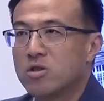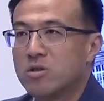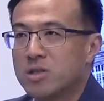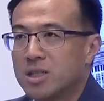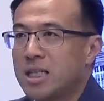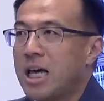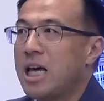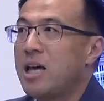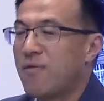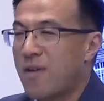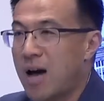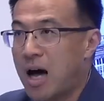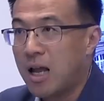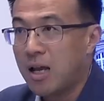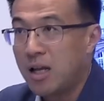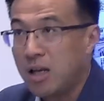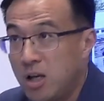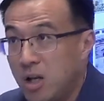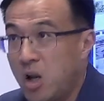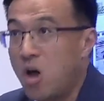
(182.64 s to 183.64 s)
to save a
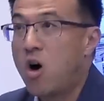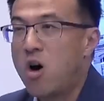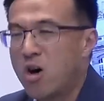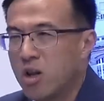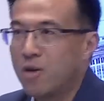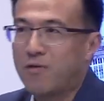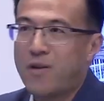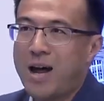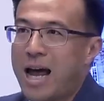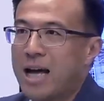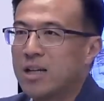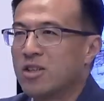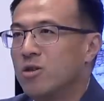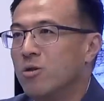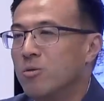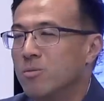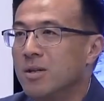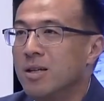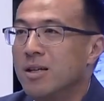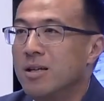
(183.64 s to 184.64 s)
lot of
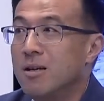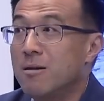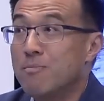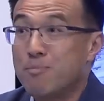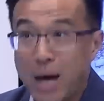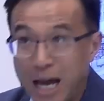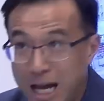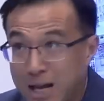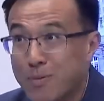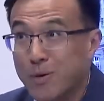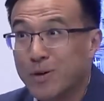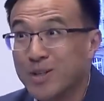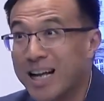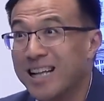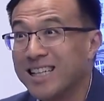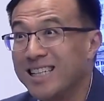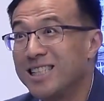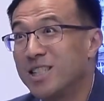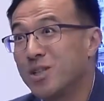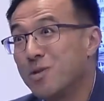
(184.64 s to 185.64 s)
actual paper
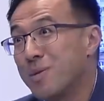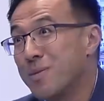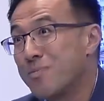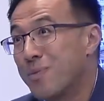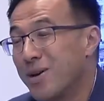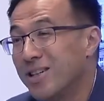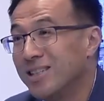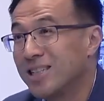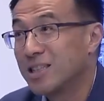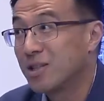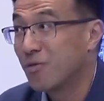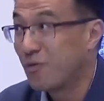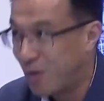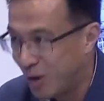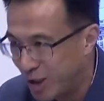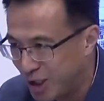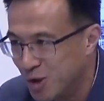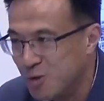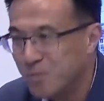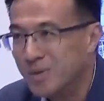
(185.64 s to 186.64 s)
that needs to be printed for
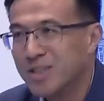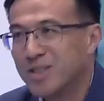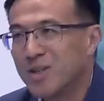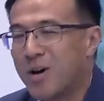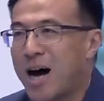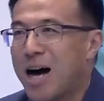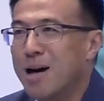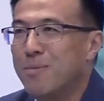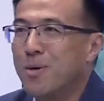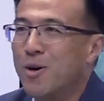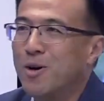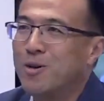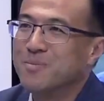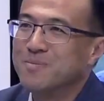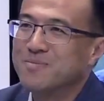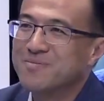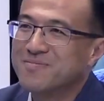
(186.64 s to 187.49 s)
humans to eyeball.